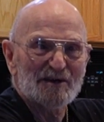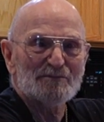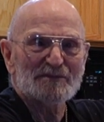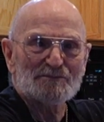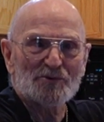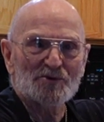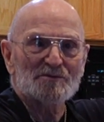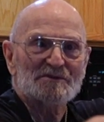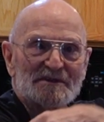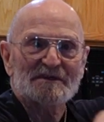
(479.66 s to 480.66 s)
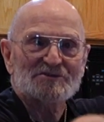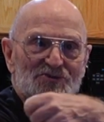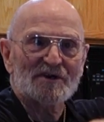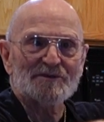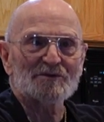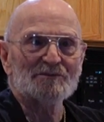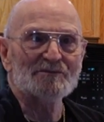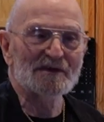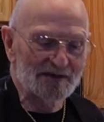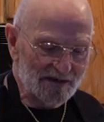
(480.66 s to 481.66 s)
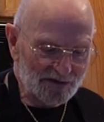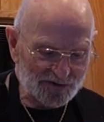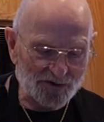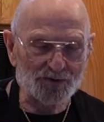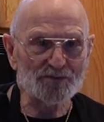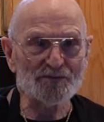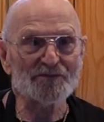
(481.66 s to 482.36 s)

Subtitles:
Yep, they burn them and then they scrape them. So